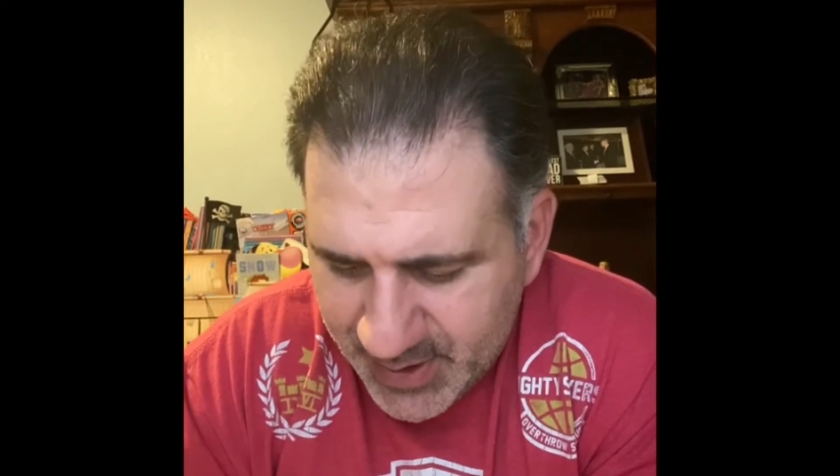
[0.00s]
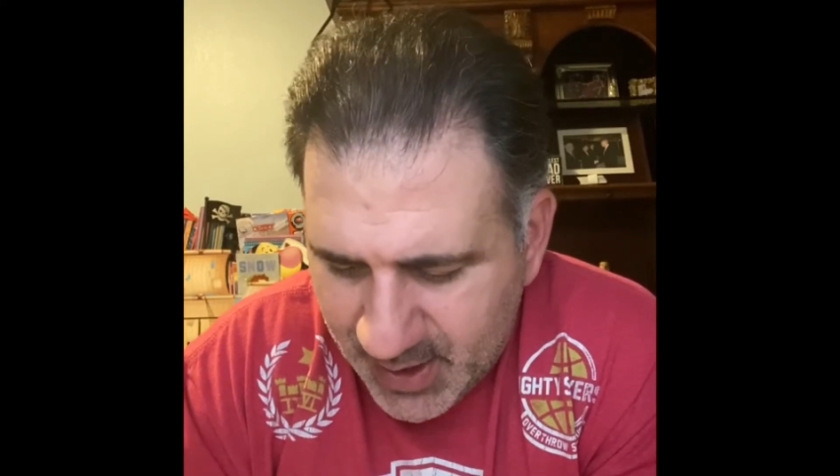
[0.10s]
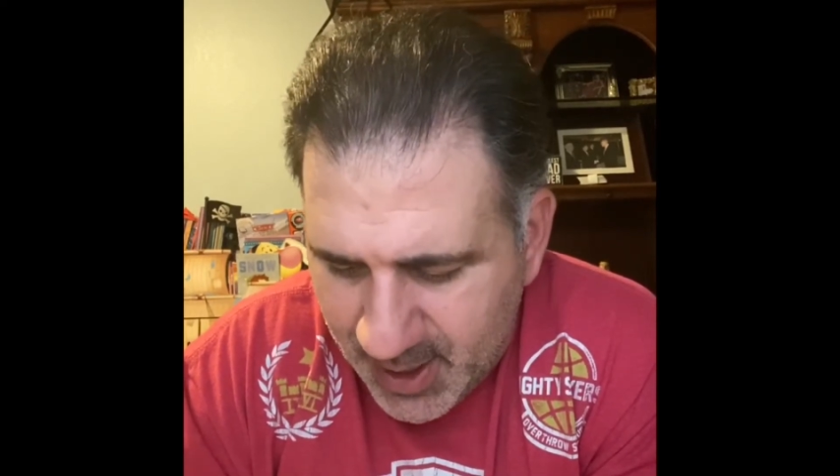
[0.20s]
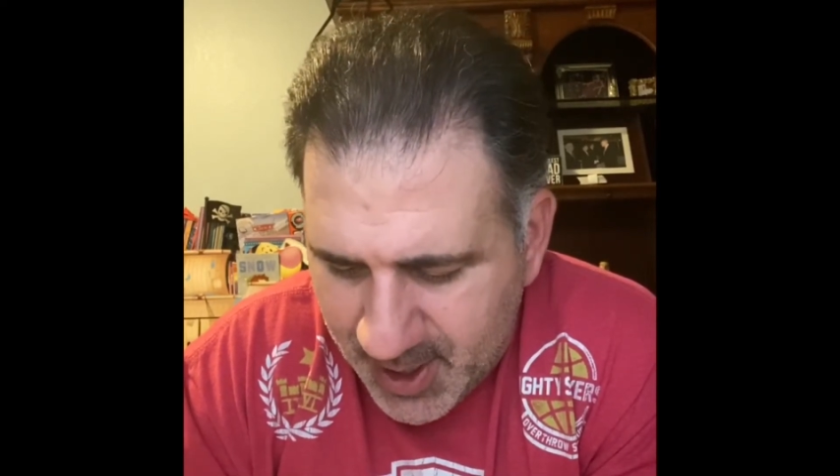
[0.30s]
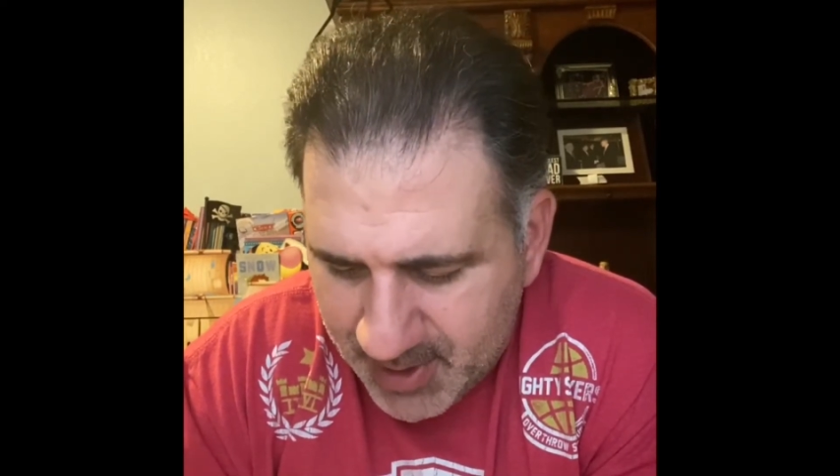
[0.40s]

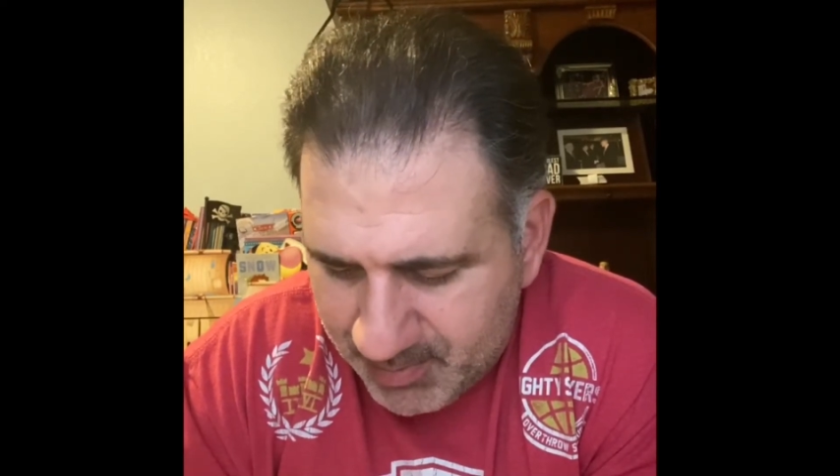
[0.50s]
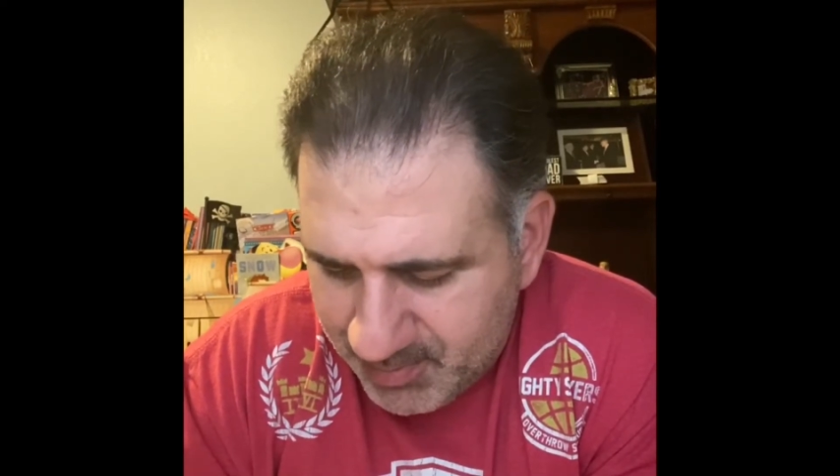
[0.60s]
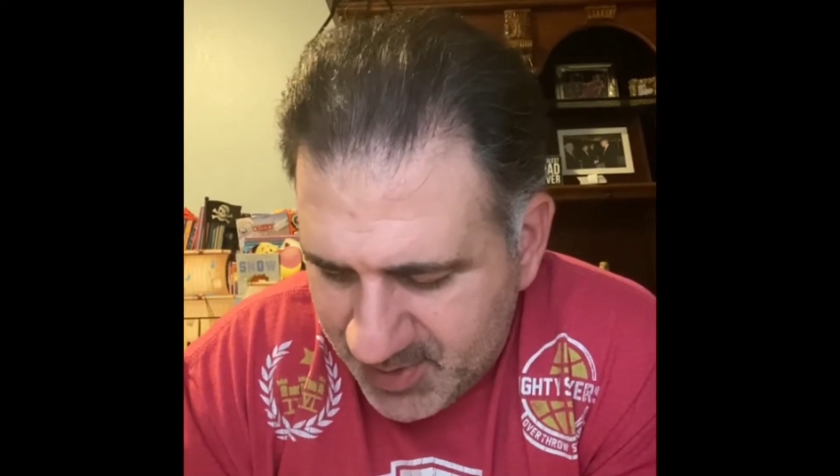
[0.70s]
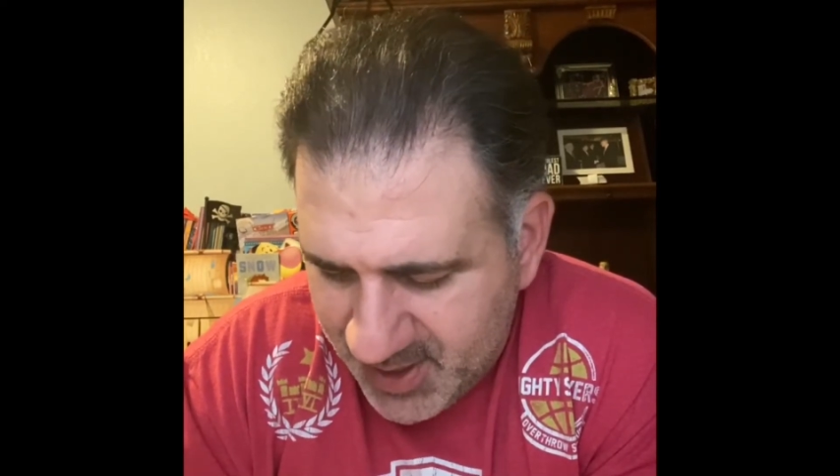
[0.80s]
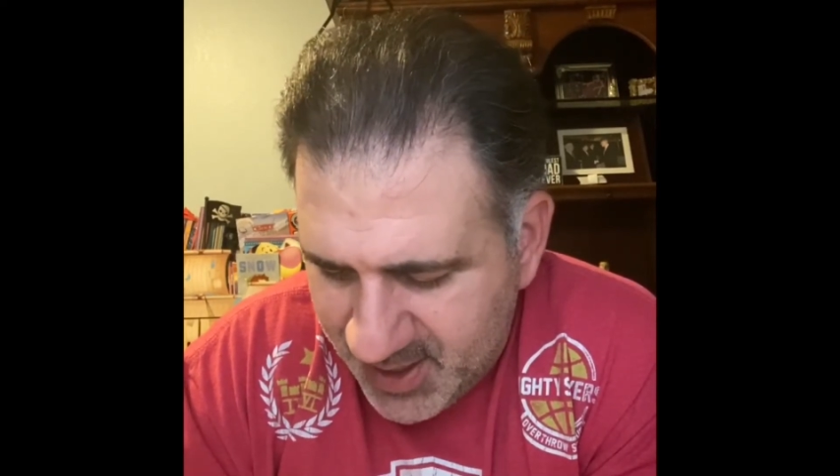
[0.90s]

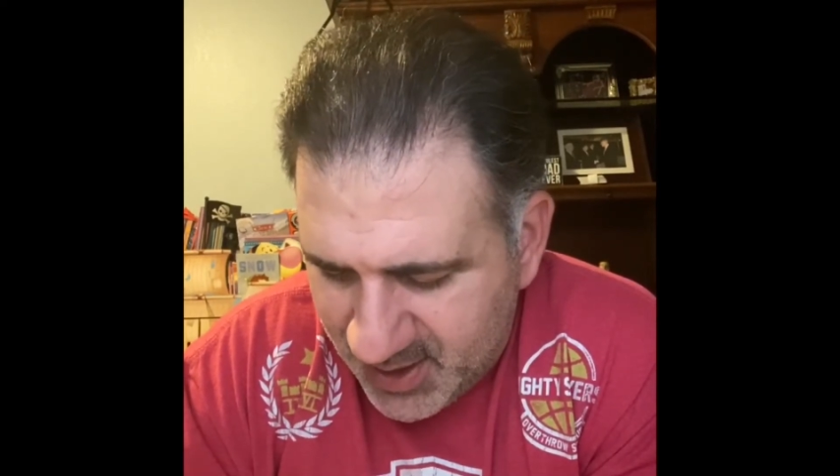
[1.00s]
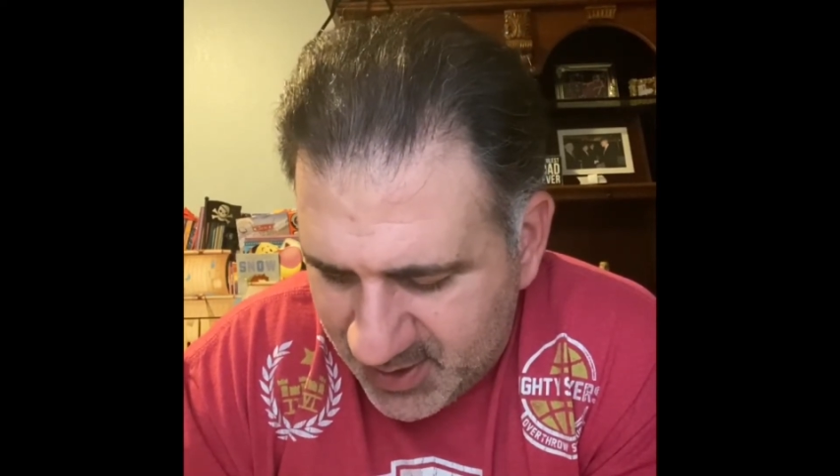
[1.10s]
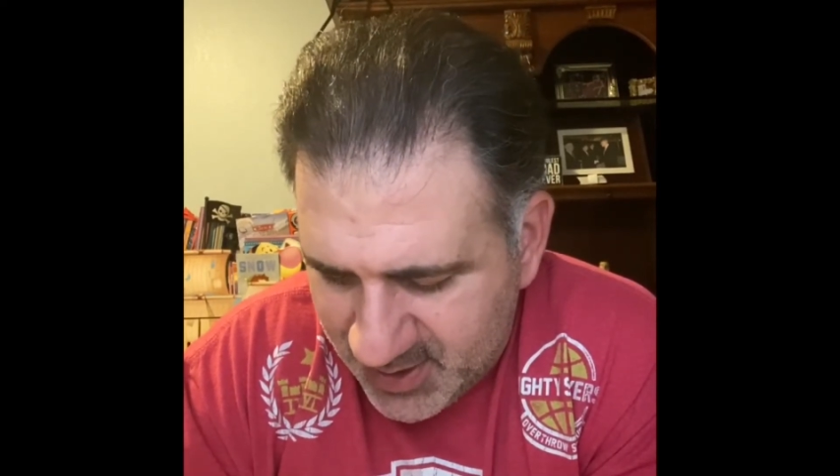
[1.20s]
And